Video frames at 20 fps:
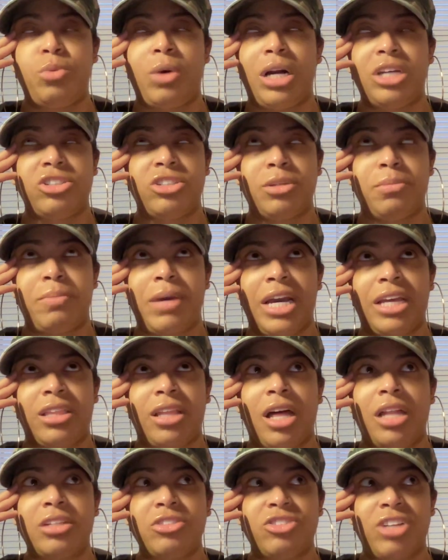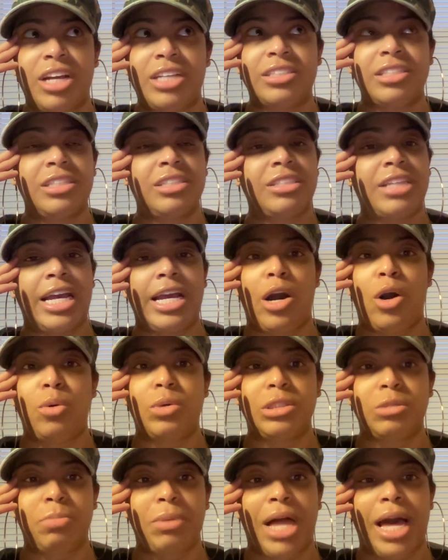Washington pathologize it and say,
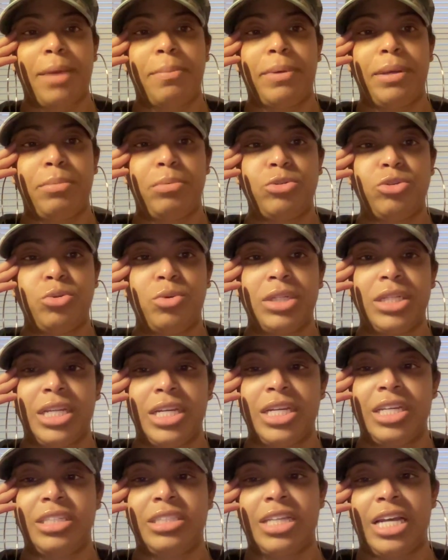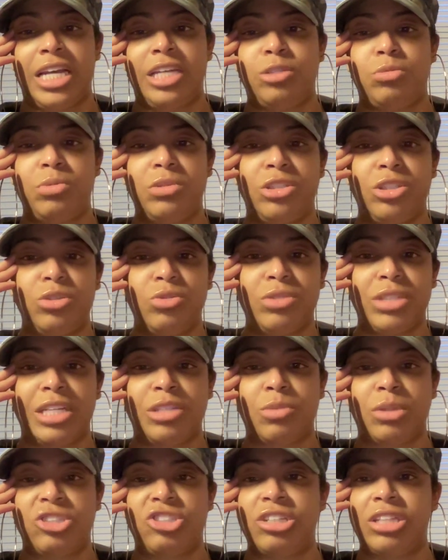oh, it's black people doing this at HBCUs, and
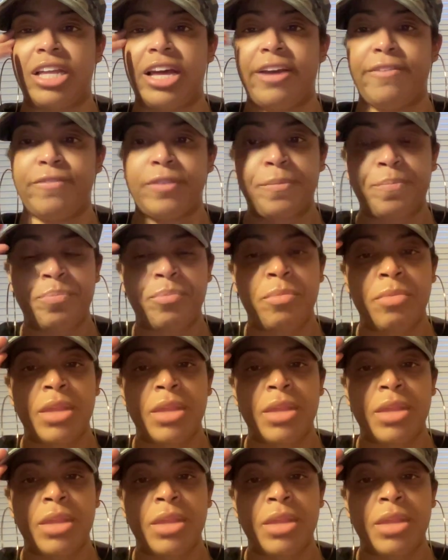that's why she left.